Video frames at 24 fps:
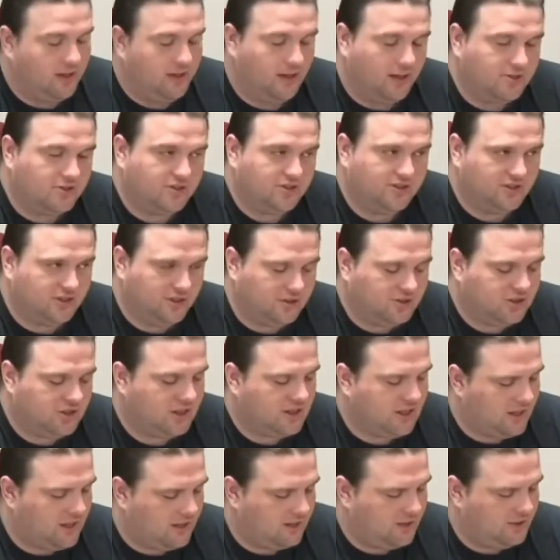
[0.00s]
and not just in
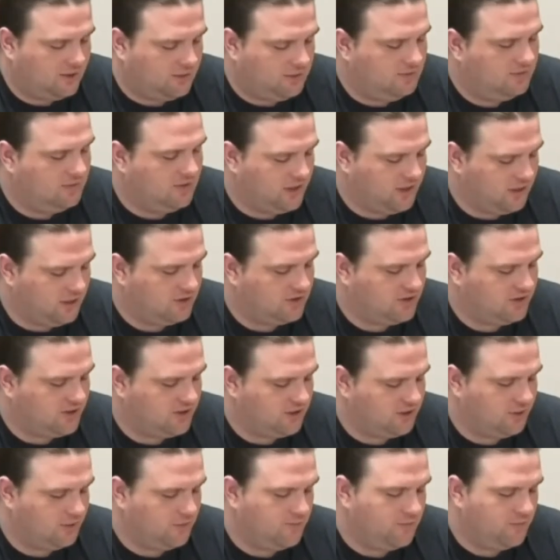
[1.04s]
Chicago, here
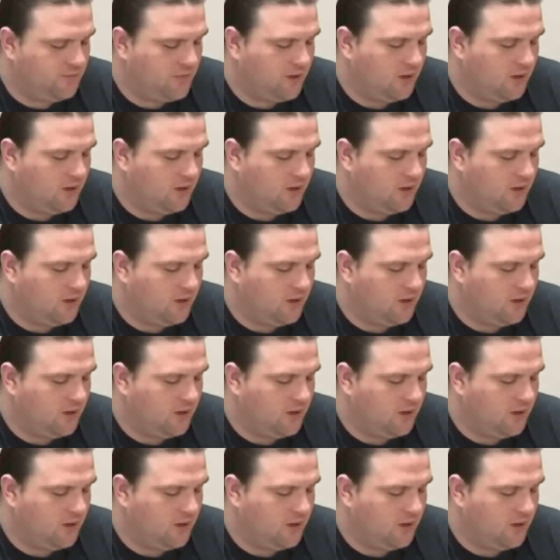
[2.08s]
too.